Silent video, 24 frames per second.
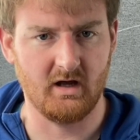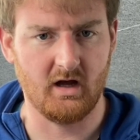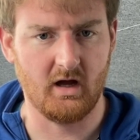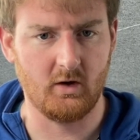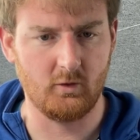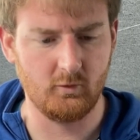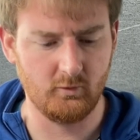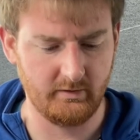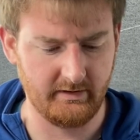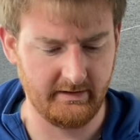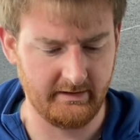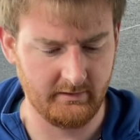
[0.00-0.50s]

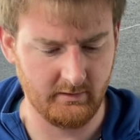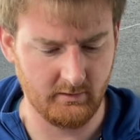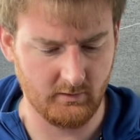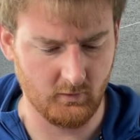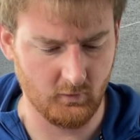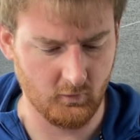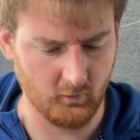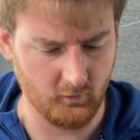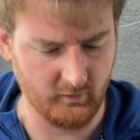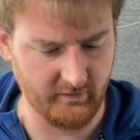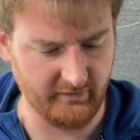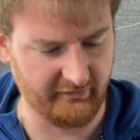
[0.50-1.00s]
Holding
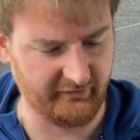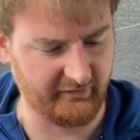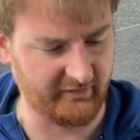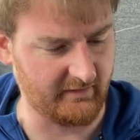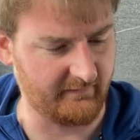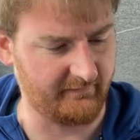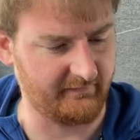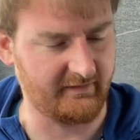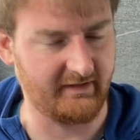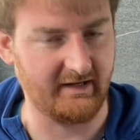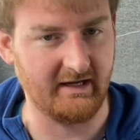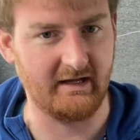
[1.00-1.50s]
all this
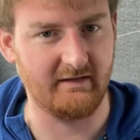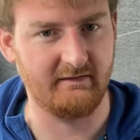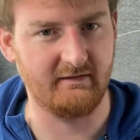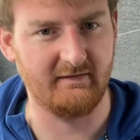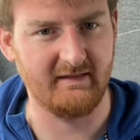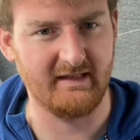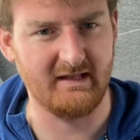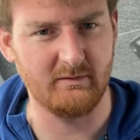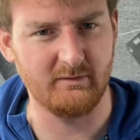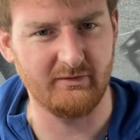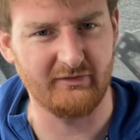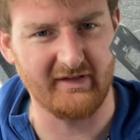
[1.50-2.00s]
stuff together,
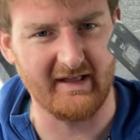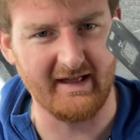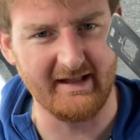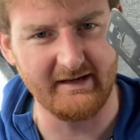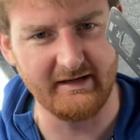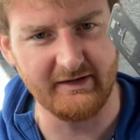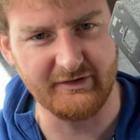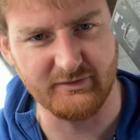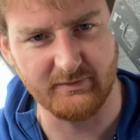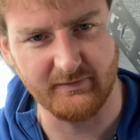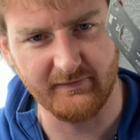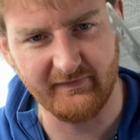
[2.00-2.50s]
there was that
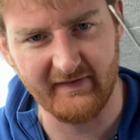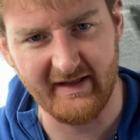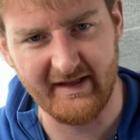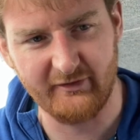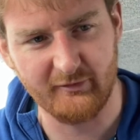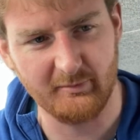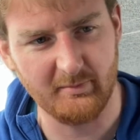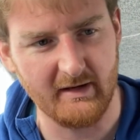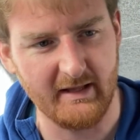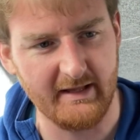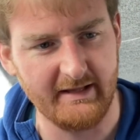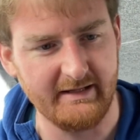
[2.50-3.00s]
initial
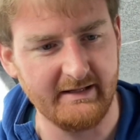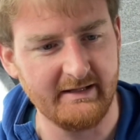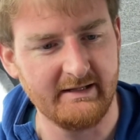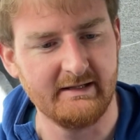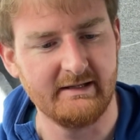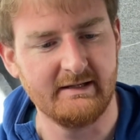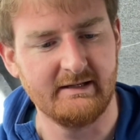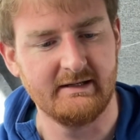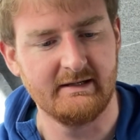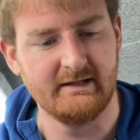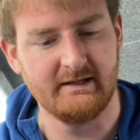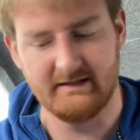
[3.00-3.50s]
faceplate.
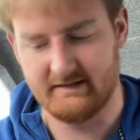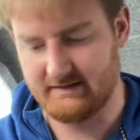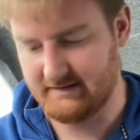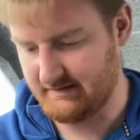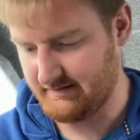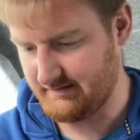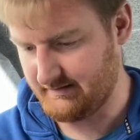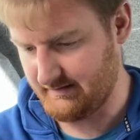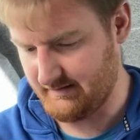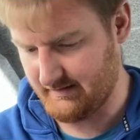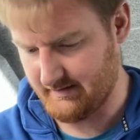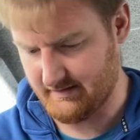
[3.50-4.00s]

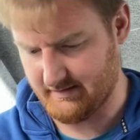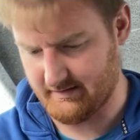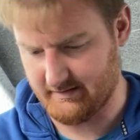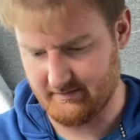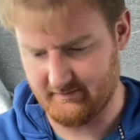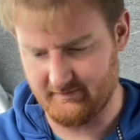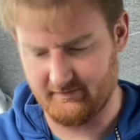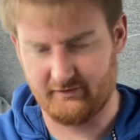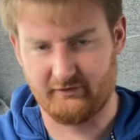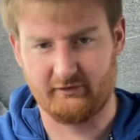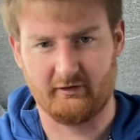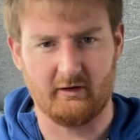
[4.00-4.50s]

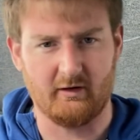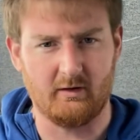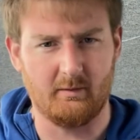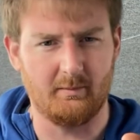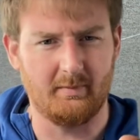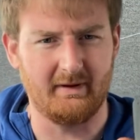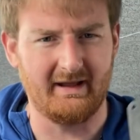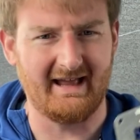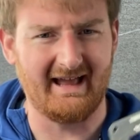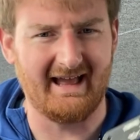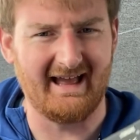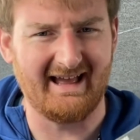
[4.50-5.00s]
At the top
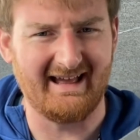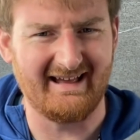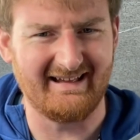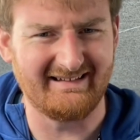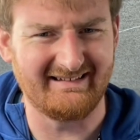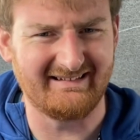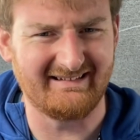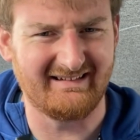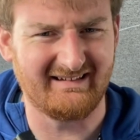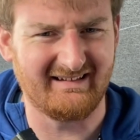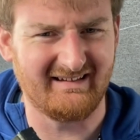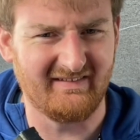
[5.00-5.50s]
we
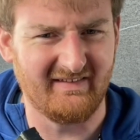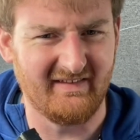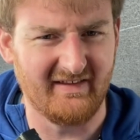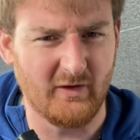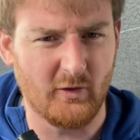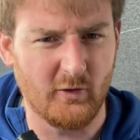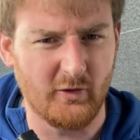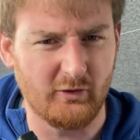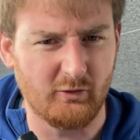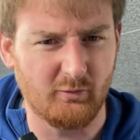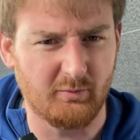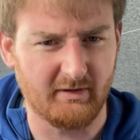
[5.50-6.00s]
had the
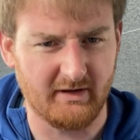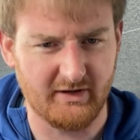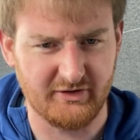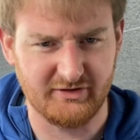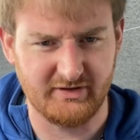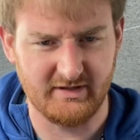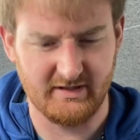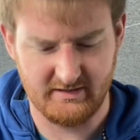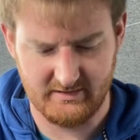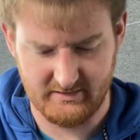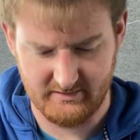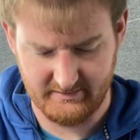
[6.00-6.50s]
oil
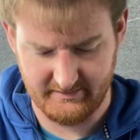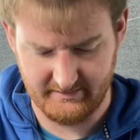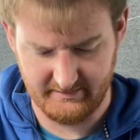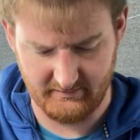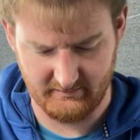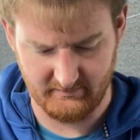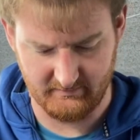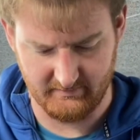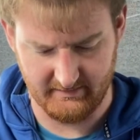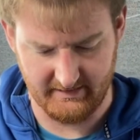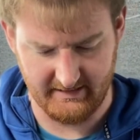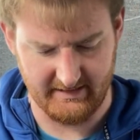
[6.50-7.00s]
pressure light,
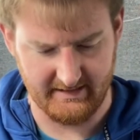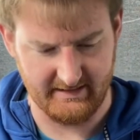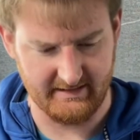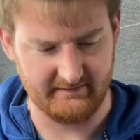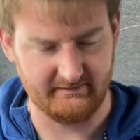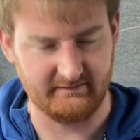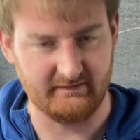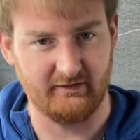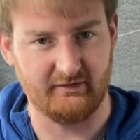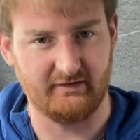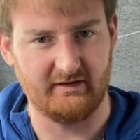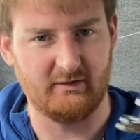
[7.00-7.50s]
we
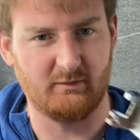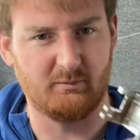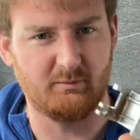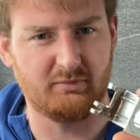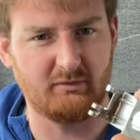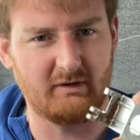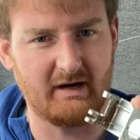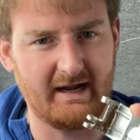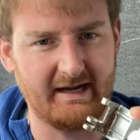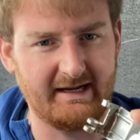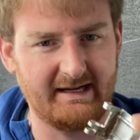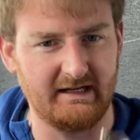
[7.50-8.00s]
had this little
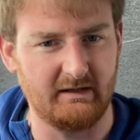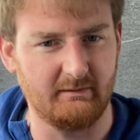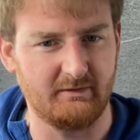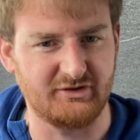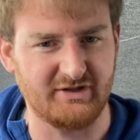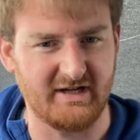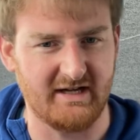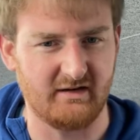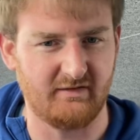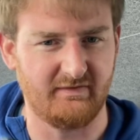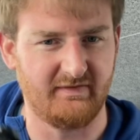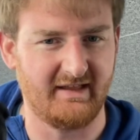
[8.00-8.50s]
bracket which
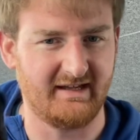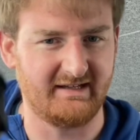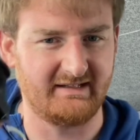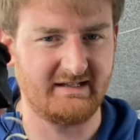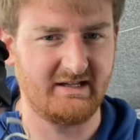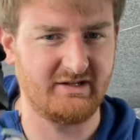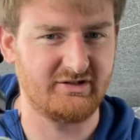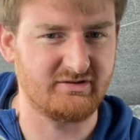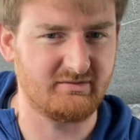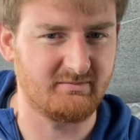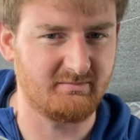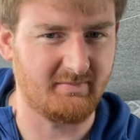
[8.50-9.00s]
held the
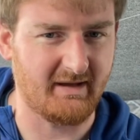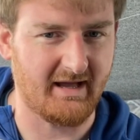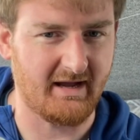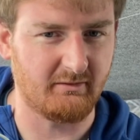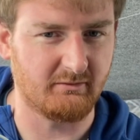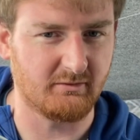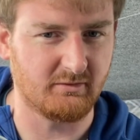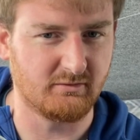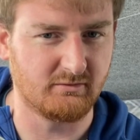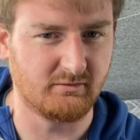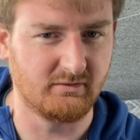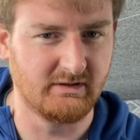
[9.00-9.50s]
ignition
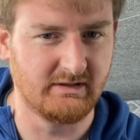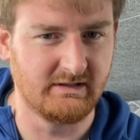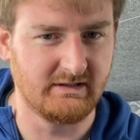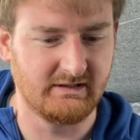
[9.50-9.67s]
barrel,